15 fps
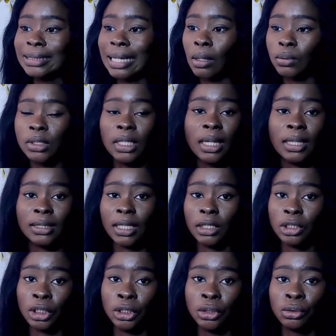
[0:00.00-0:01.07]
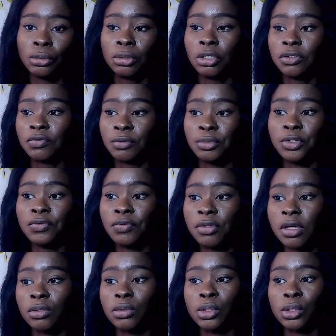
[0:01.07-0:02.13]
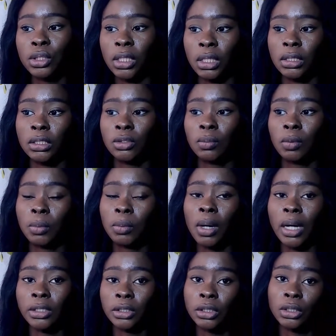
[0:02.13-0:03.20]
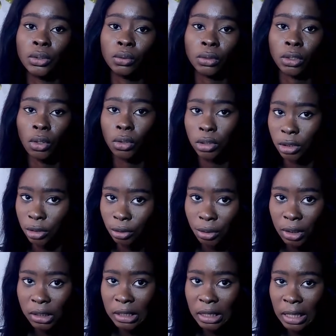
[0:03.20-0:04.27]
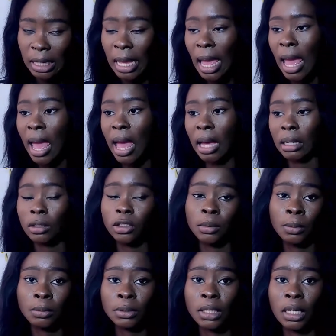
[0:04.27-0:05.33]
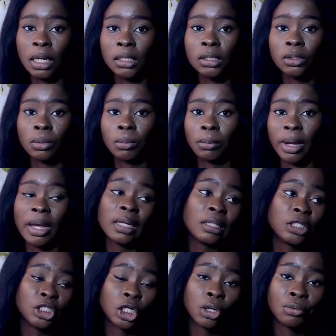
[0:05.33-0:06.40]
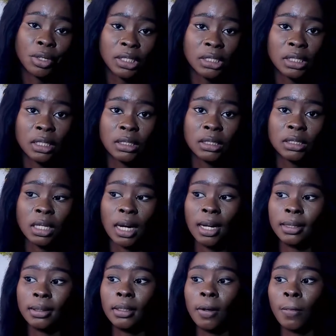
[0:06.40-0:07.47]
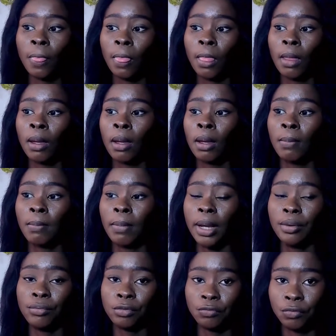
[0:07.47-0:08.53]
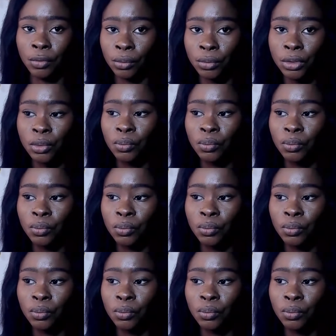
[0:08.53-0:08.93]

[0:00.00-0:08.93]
I would say that it's actually good because from those 4,000 students, some people actually took the course seriously, and I was able to get some of my initial ratings and my reviews,